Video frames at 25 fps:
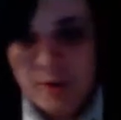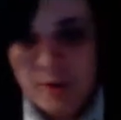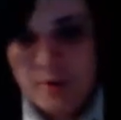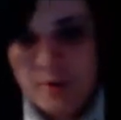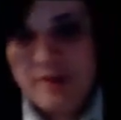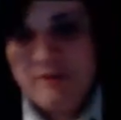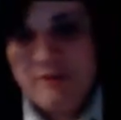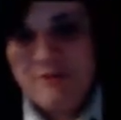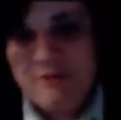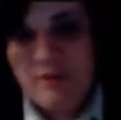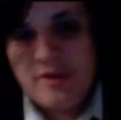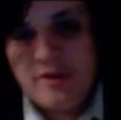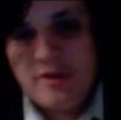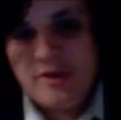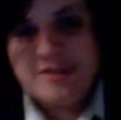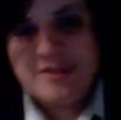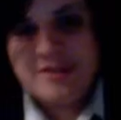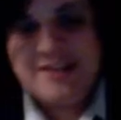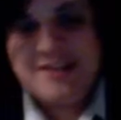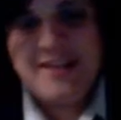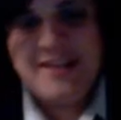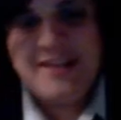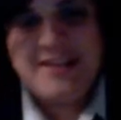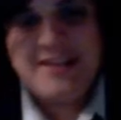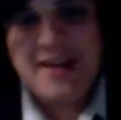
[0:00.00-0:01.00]
what I went fully
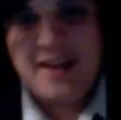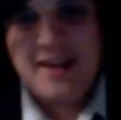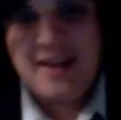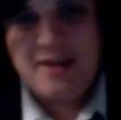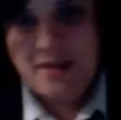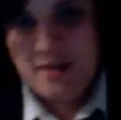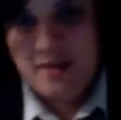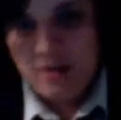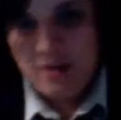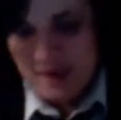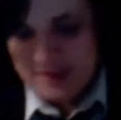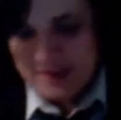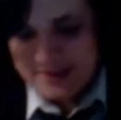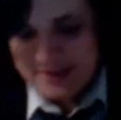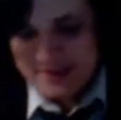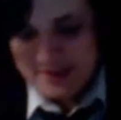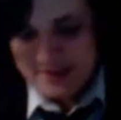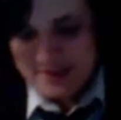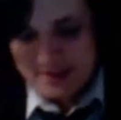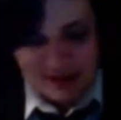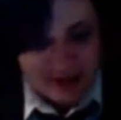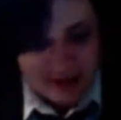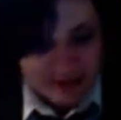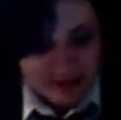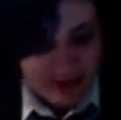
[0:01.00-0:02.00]
into detail in
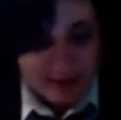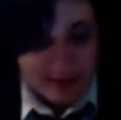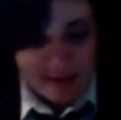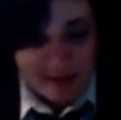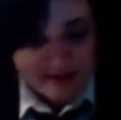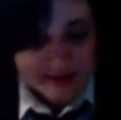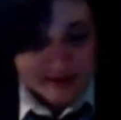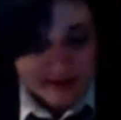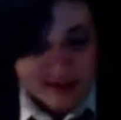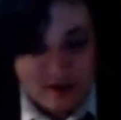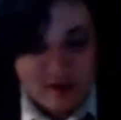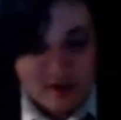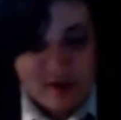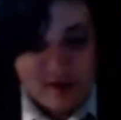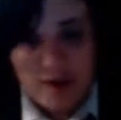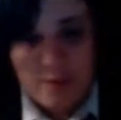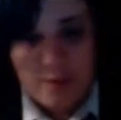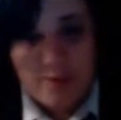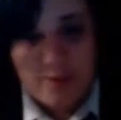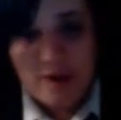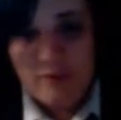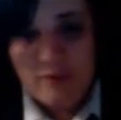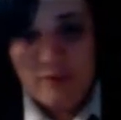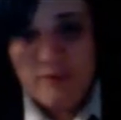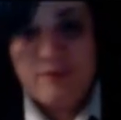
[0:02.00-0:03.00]
that lasted
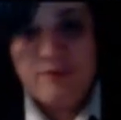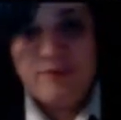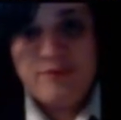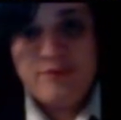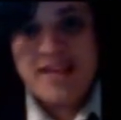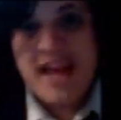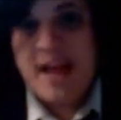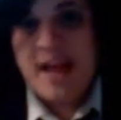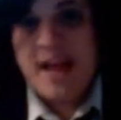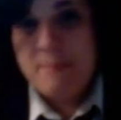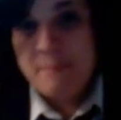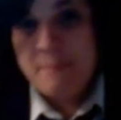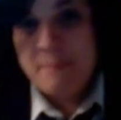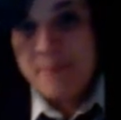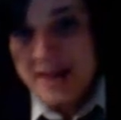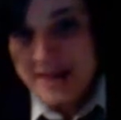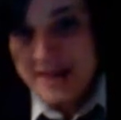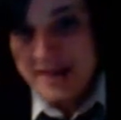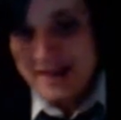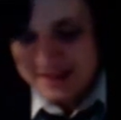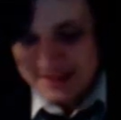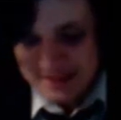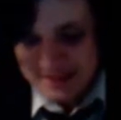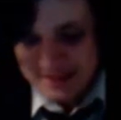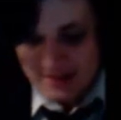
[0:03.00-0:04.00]
only about 10
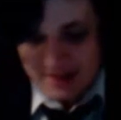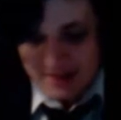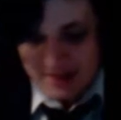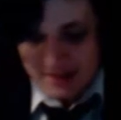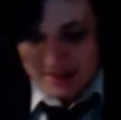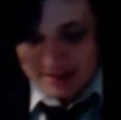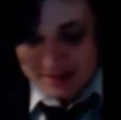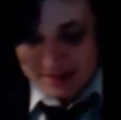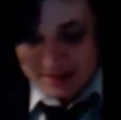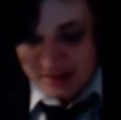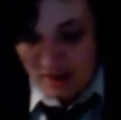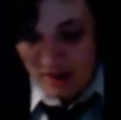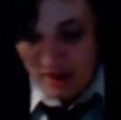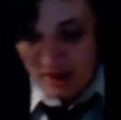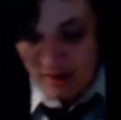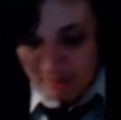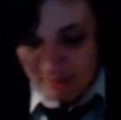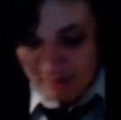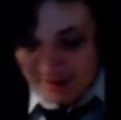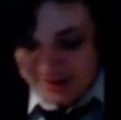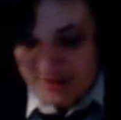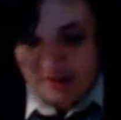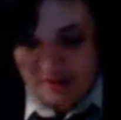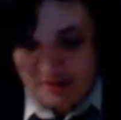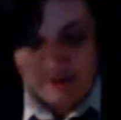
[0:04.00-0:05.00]
minutes. So
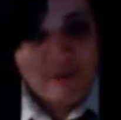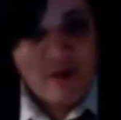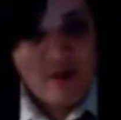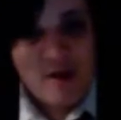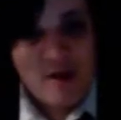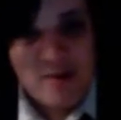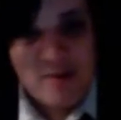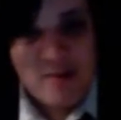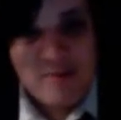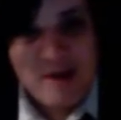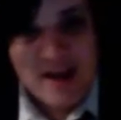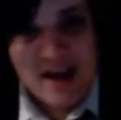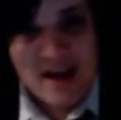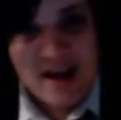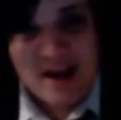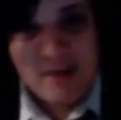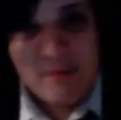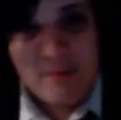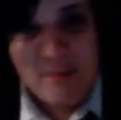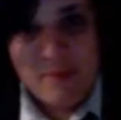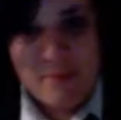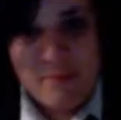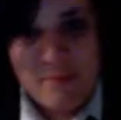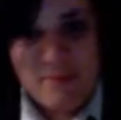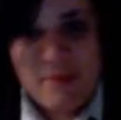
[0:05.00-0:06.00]
imagine a 30-minute
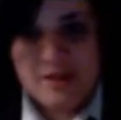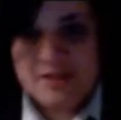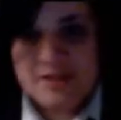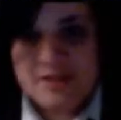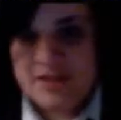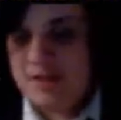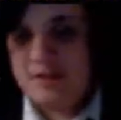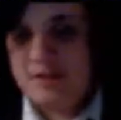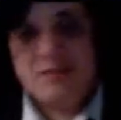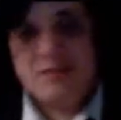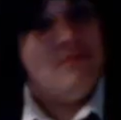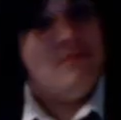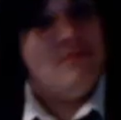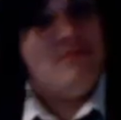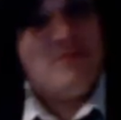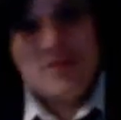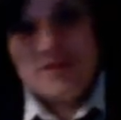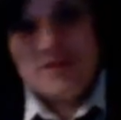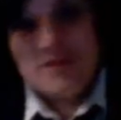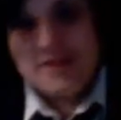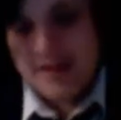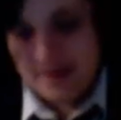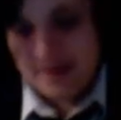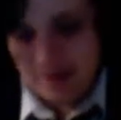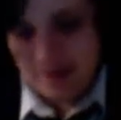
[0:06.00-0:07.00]
Iron Man match, it'll
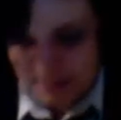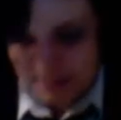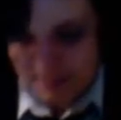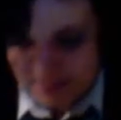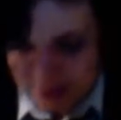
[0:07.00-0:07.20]
just take